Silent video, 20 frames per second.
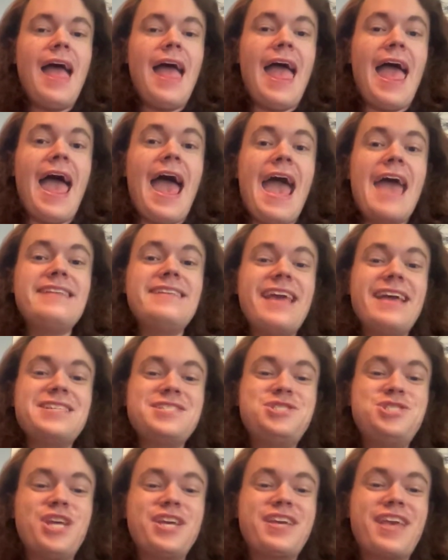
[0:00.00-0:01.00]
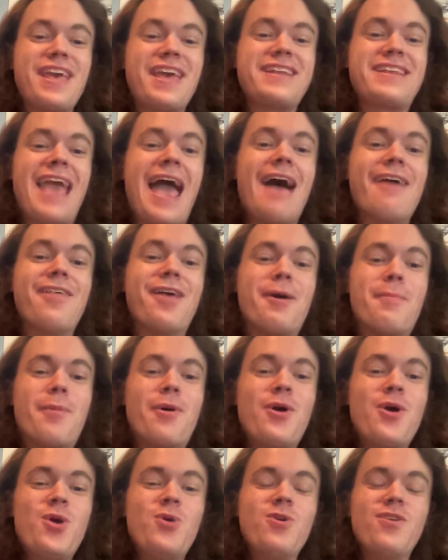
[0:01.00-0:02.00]
And it's Shiki and Callum,
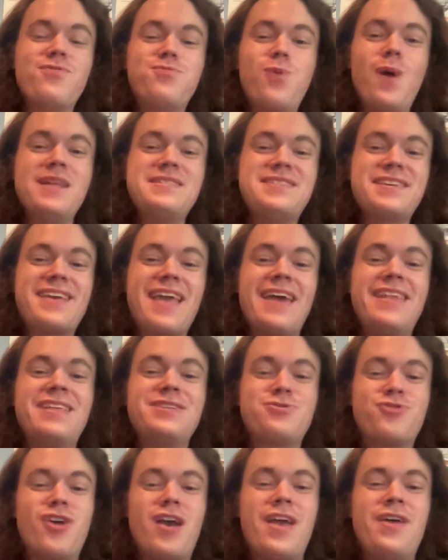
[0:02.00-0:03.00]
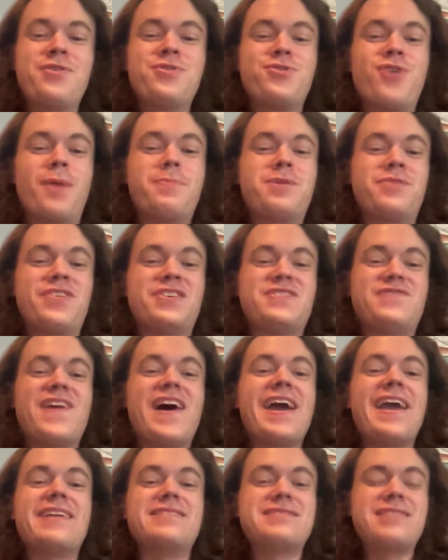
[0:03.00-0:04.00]
who have once again interrupted this
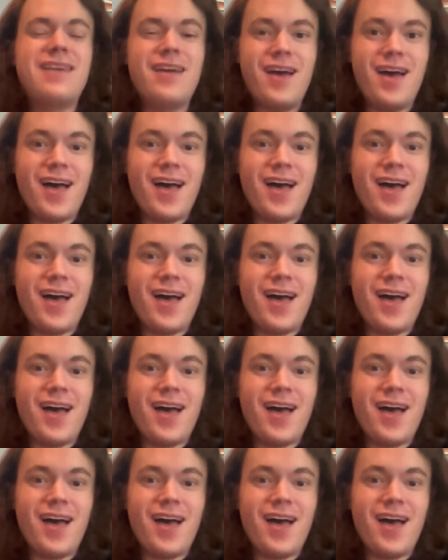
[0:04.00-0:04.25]
fight.